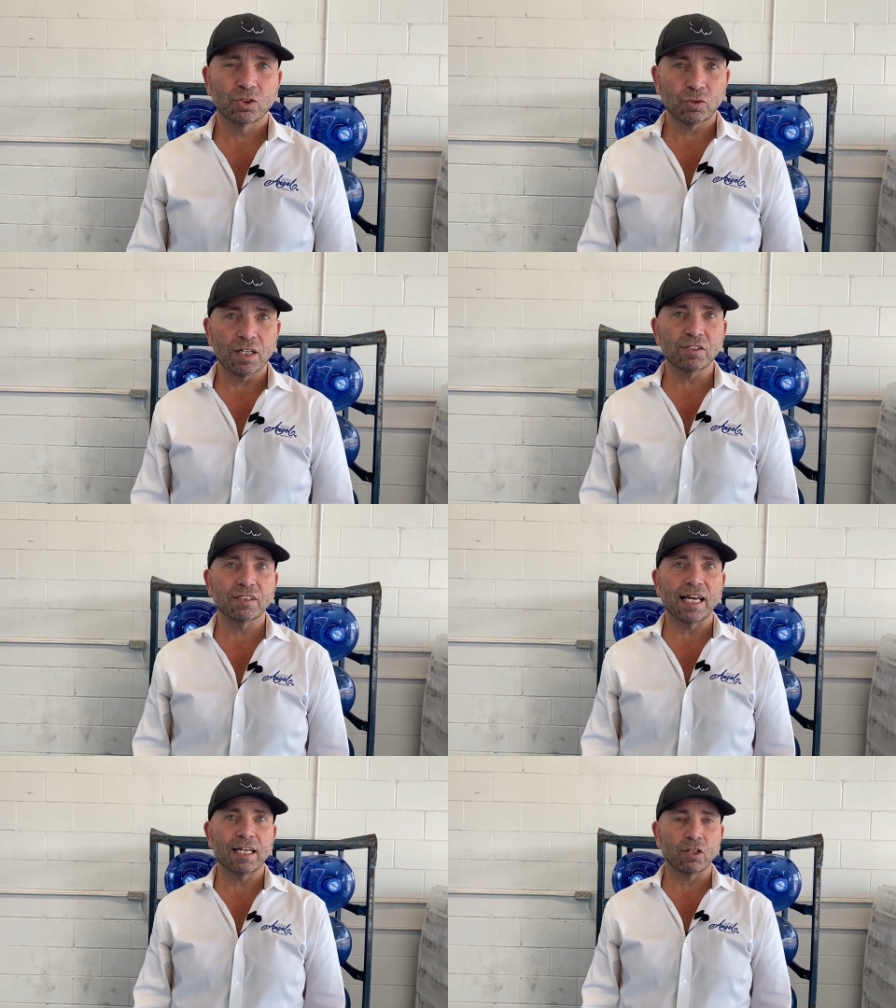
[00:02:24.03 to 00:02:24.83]
Trust
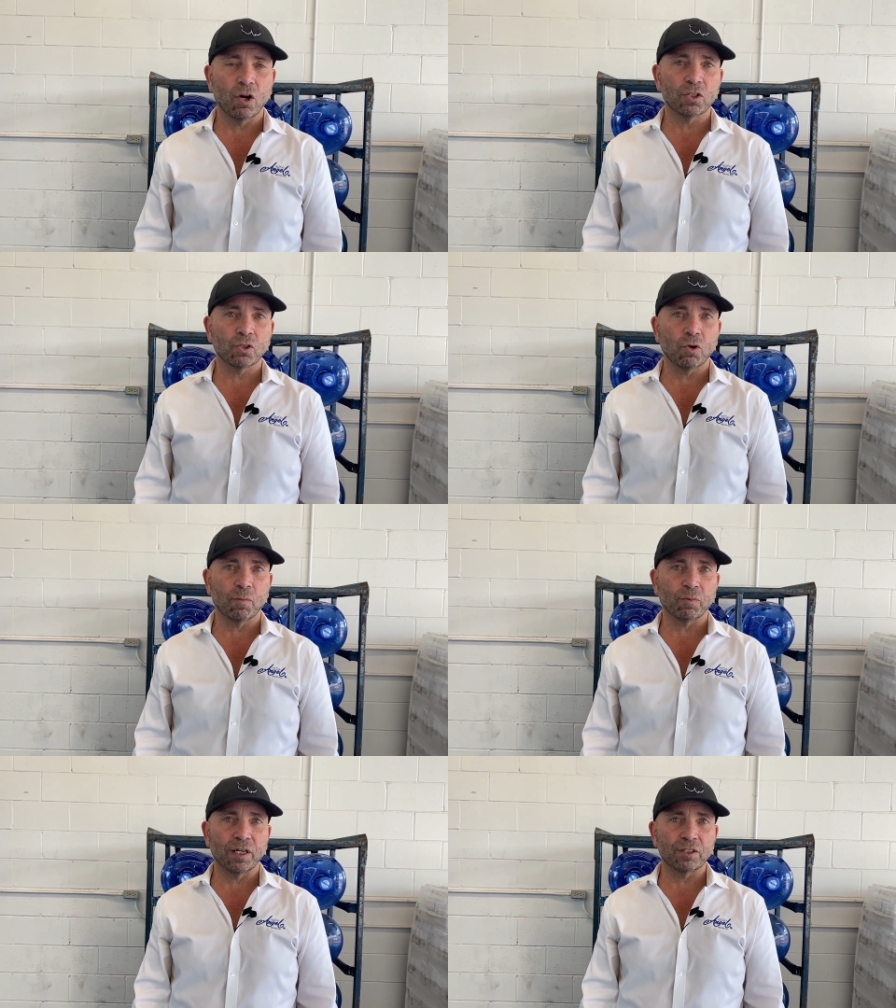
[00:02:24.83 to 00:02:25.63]
a large
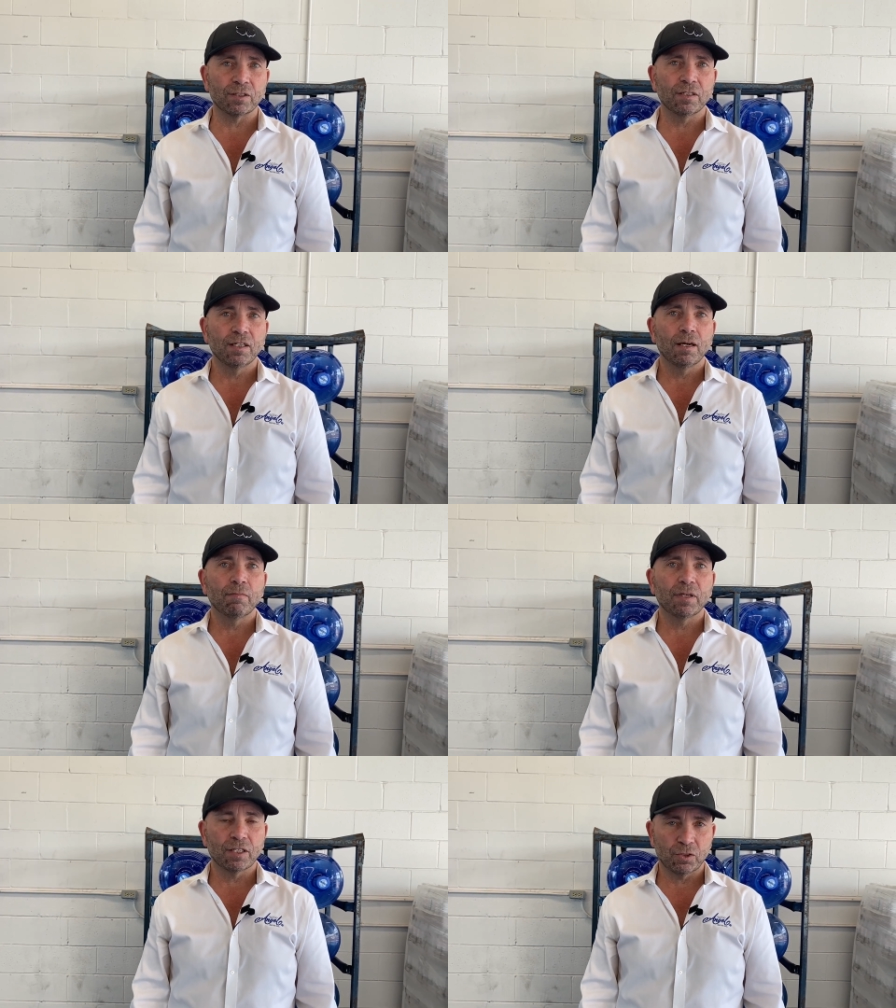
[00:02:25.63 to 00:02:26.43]
corporation
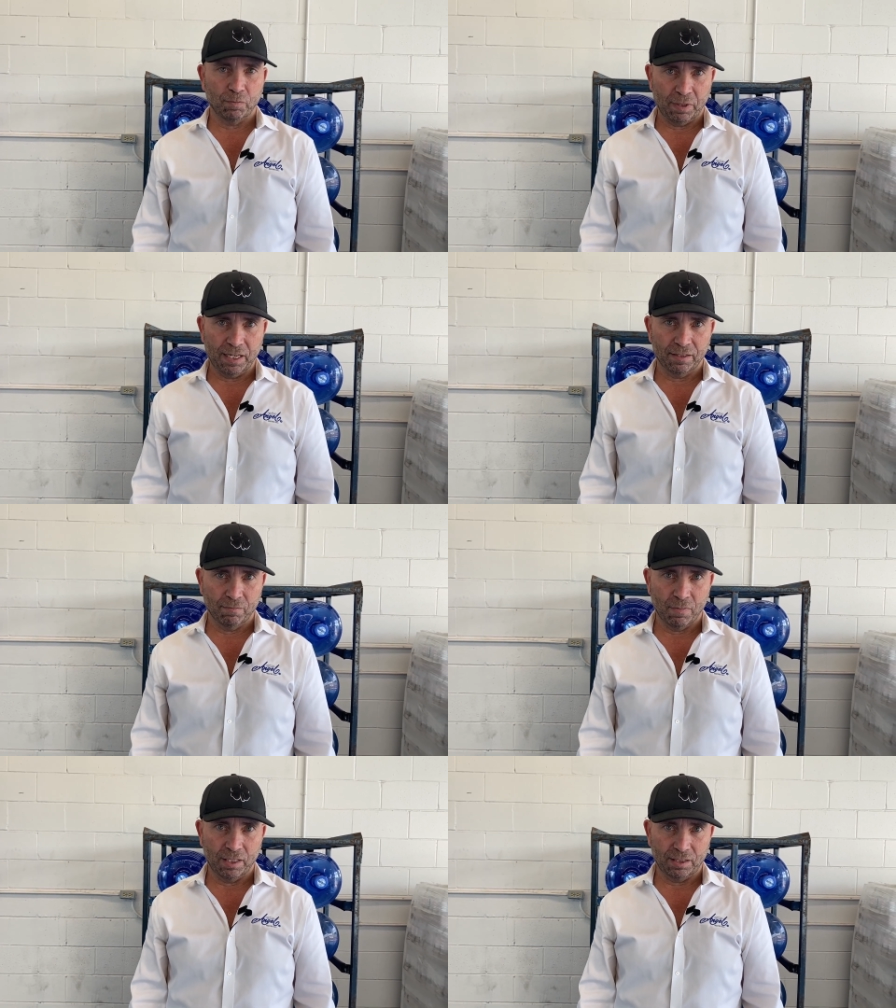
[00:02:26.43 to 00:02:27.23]
because you're paying them
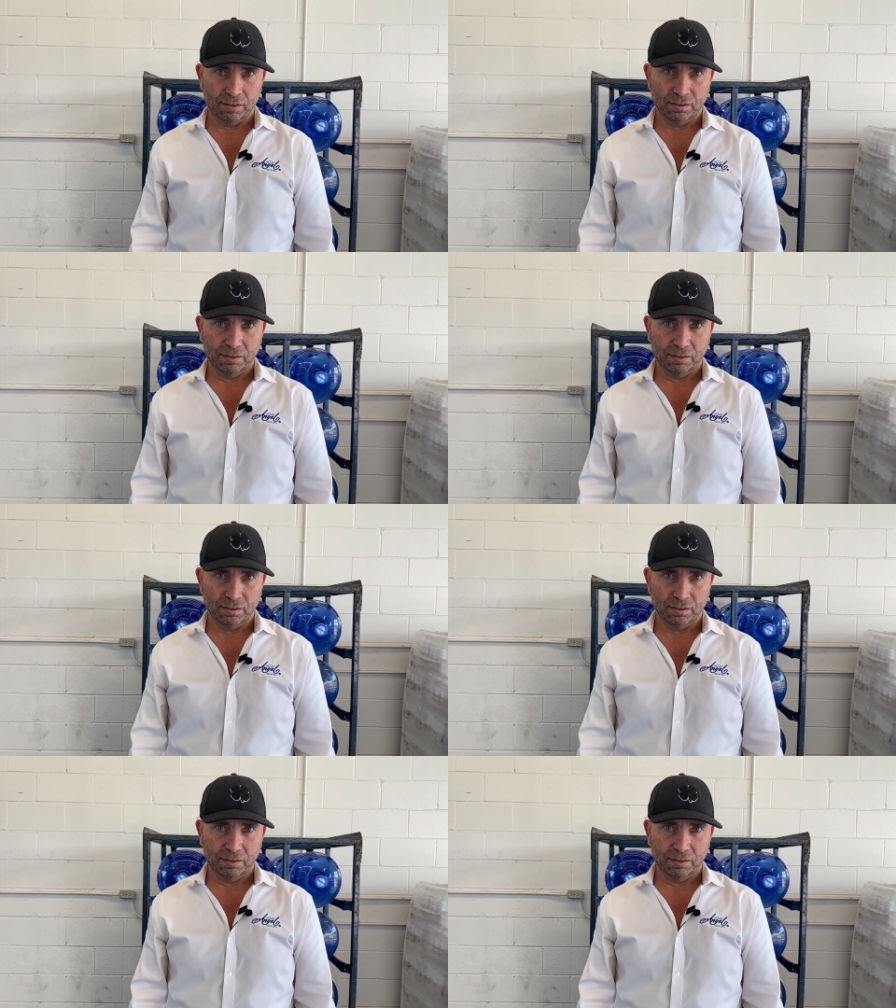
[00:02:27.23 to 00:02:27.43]
money.